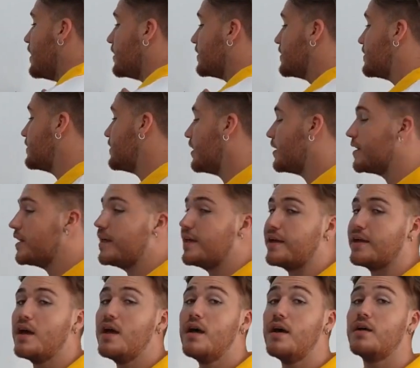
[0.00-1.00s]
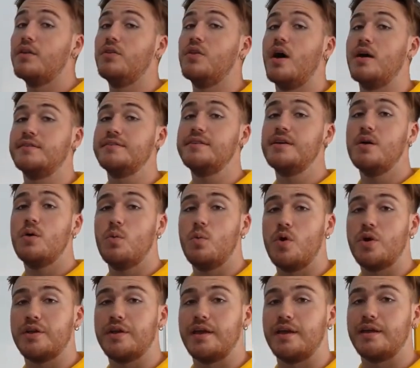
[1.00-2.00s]
Studying, not
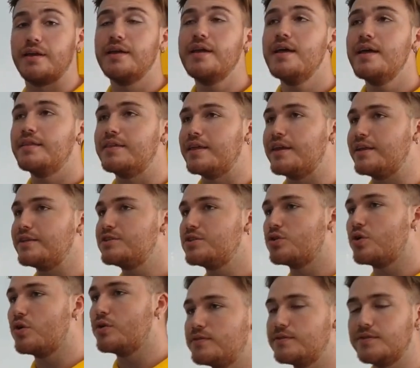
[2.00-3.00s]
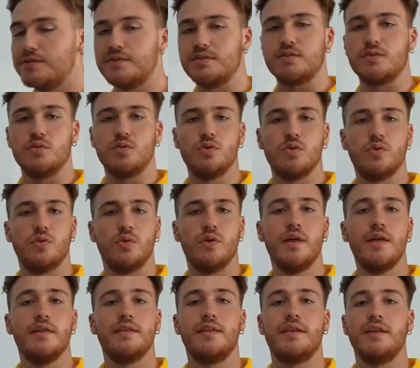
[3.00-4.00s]
working. They need to go to
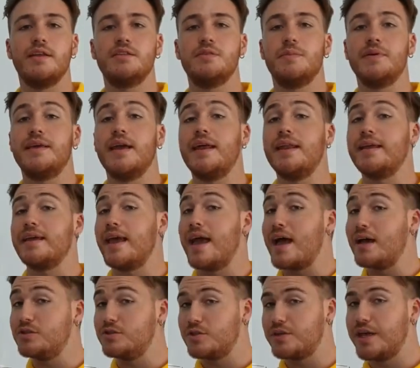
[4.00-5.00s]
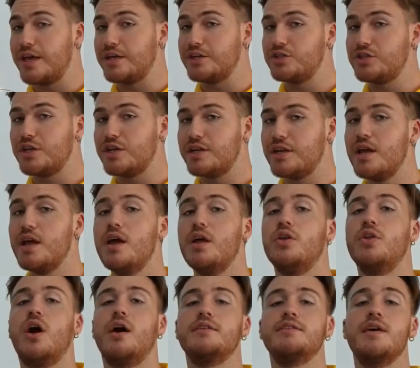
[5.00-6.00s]
school, they need to be getting education,
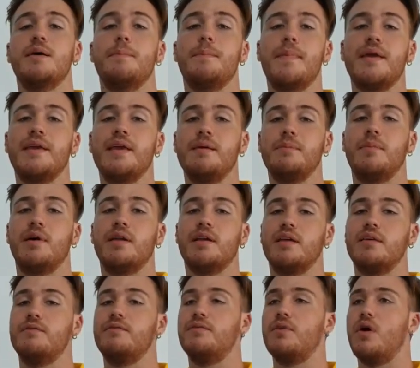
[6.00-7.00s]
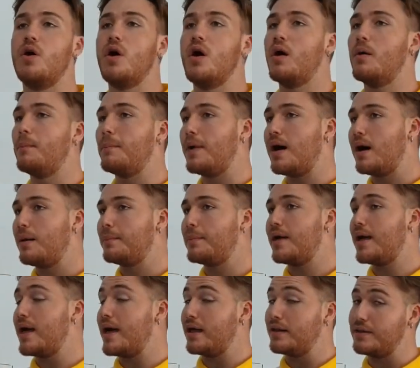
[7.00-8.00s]
not making money for
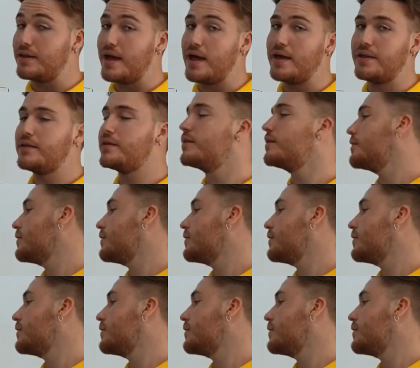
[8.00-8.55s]
mom and dad.